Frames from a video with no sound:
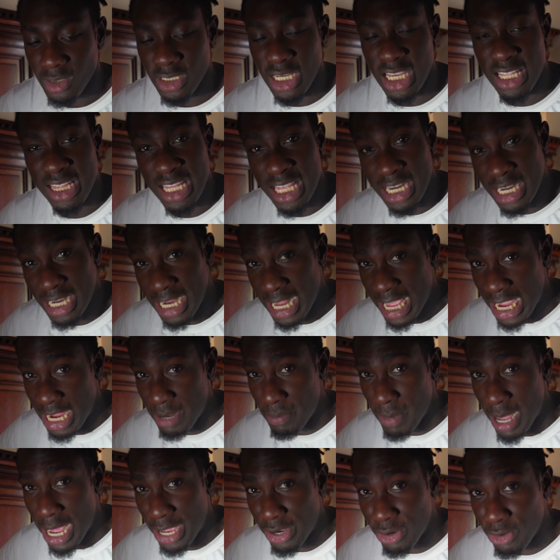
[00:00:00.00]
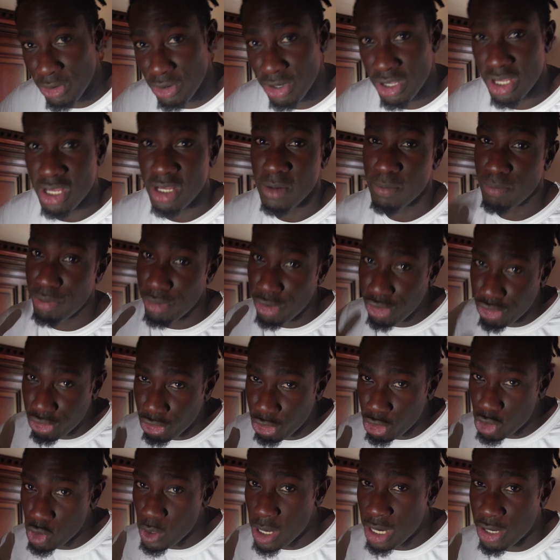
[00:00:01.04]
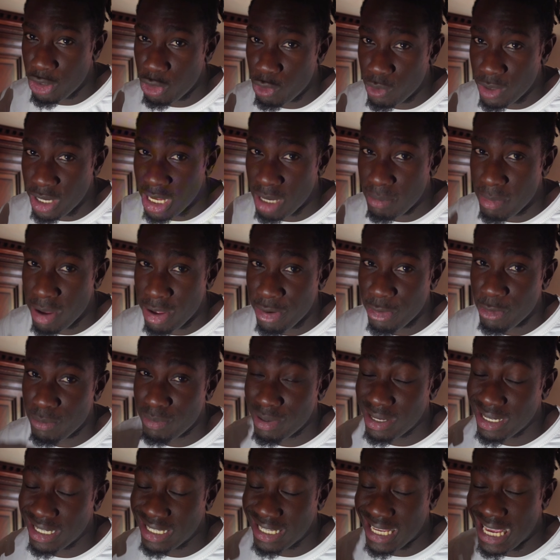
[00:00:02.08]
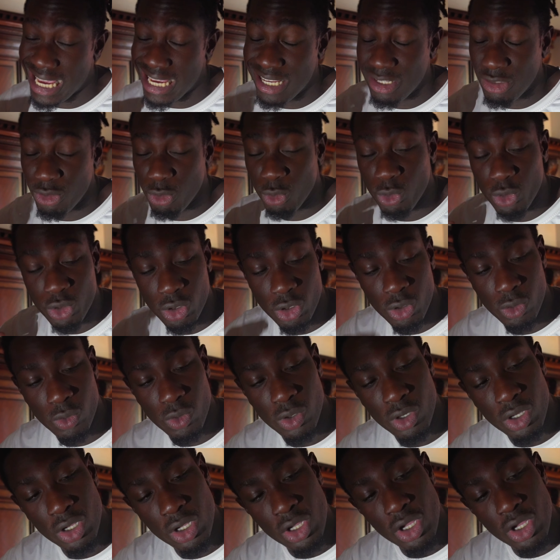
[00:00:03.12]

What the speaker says: and then an A minor. Pretty sure you know how to do an A minor, but in case you don't,